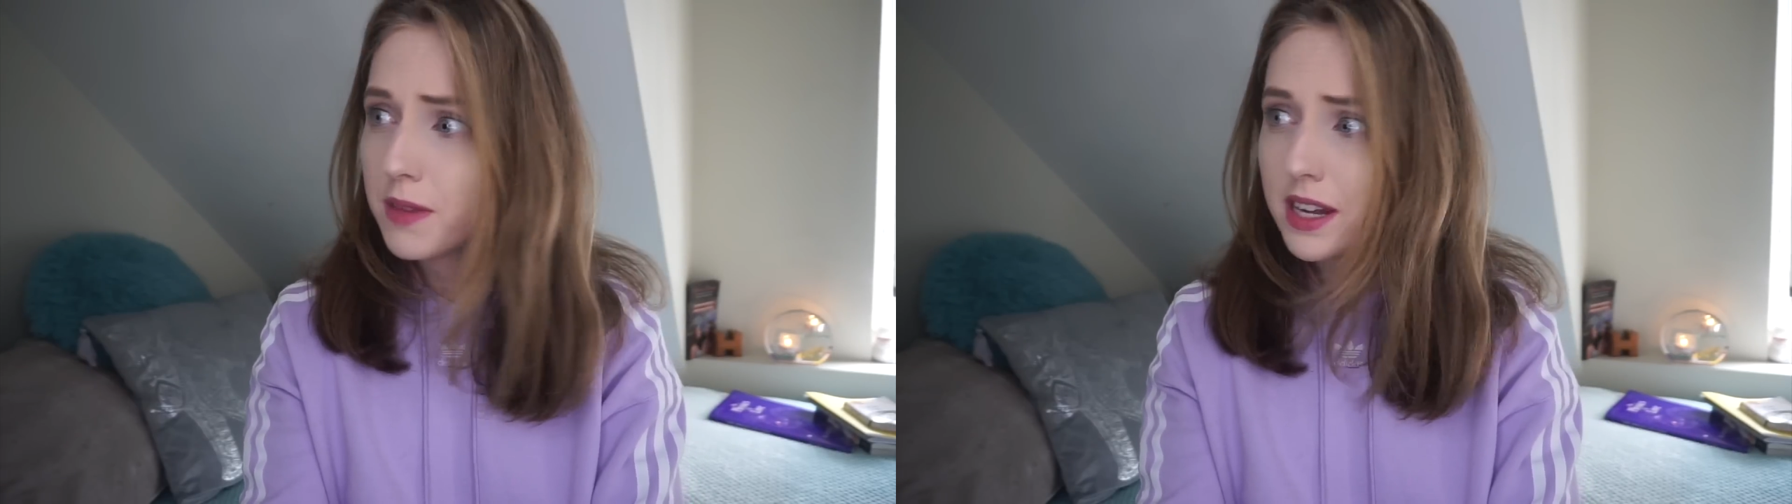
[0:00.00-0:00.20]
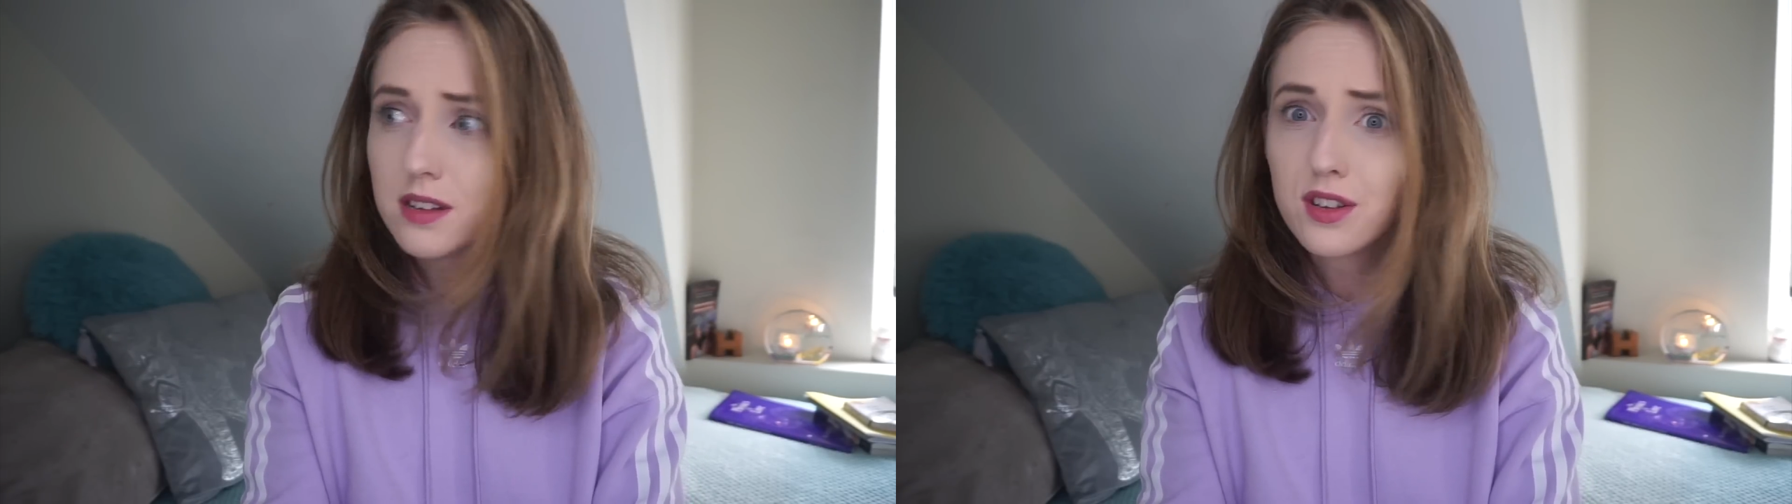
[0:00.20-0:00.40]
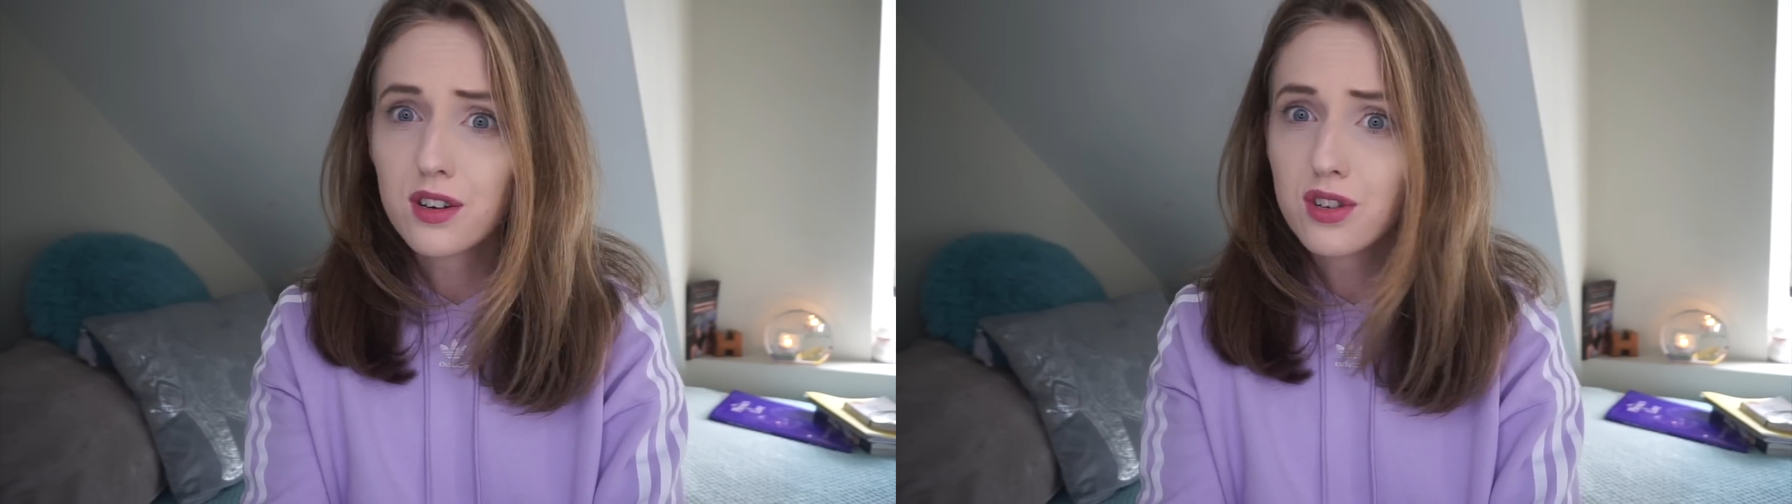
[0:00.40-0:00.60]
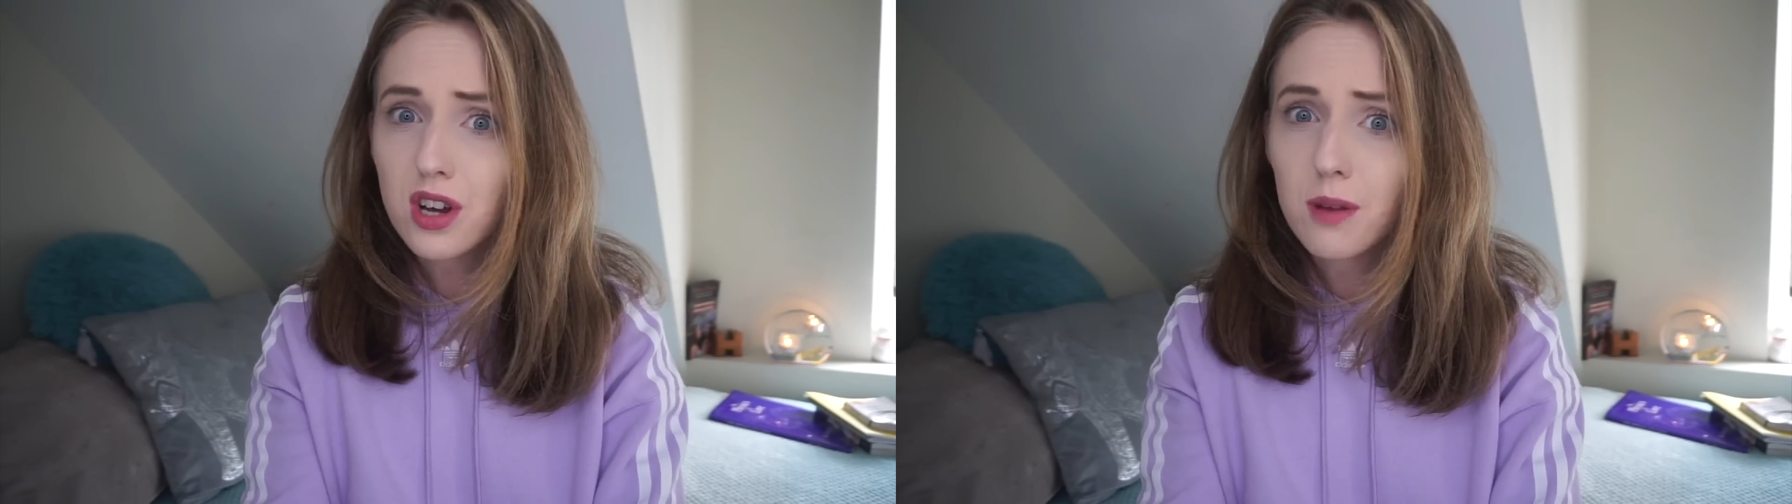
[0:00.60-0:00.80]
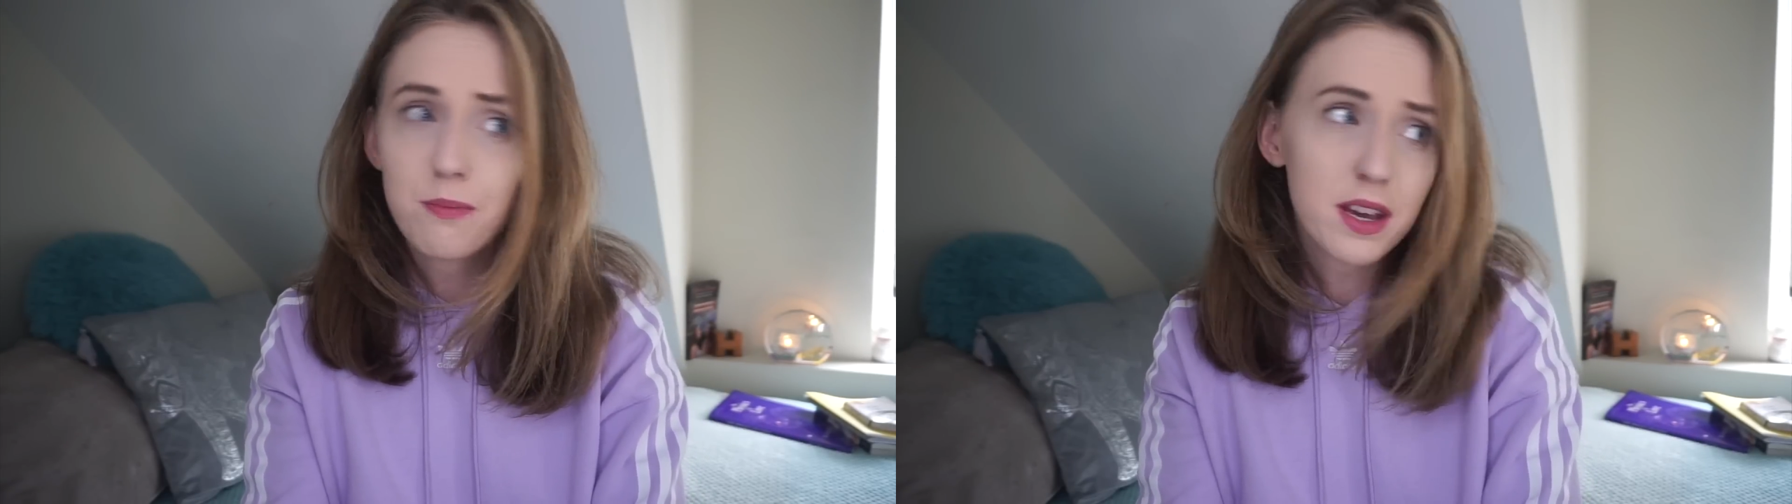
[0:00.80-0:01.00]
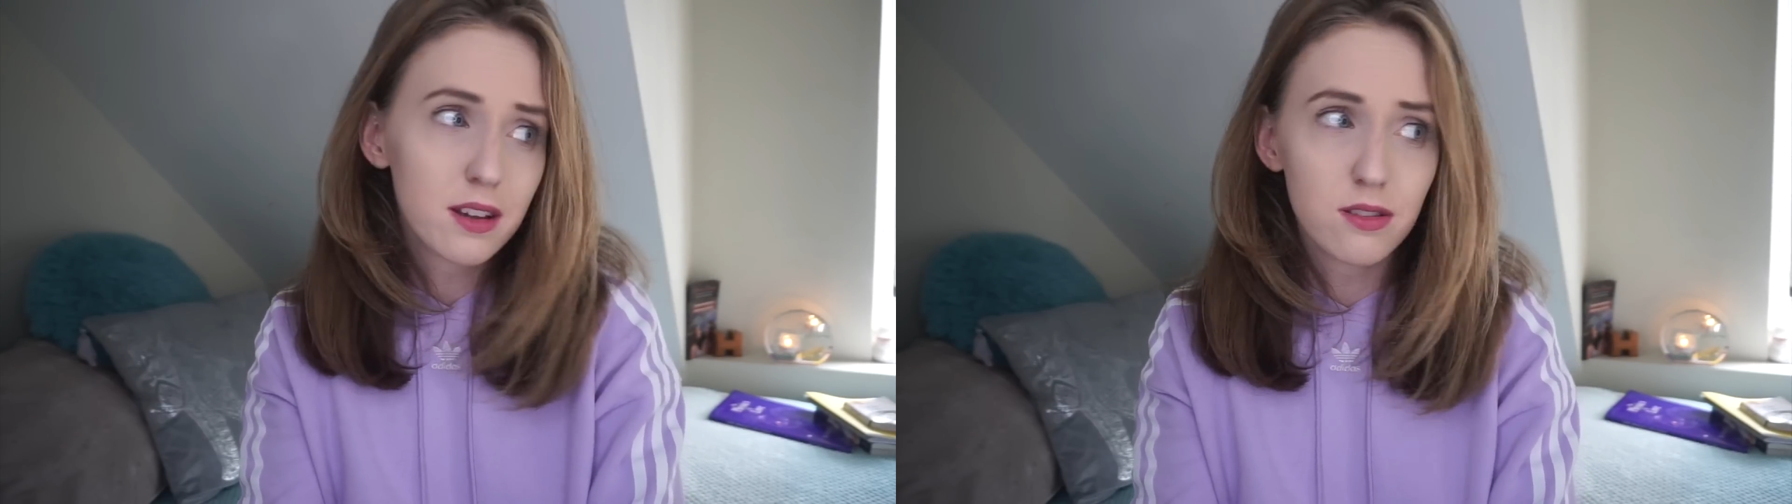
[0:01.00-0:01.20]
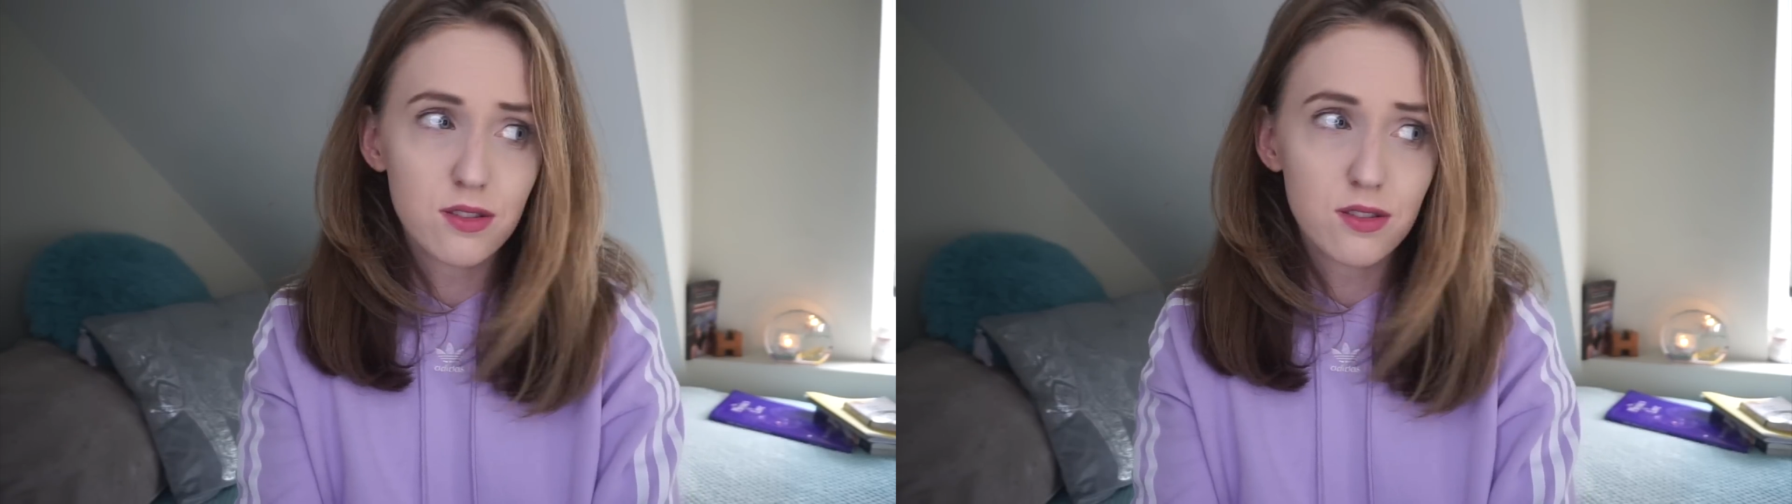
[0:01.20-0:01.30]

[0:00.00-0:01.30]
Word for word: make it to your job, make it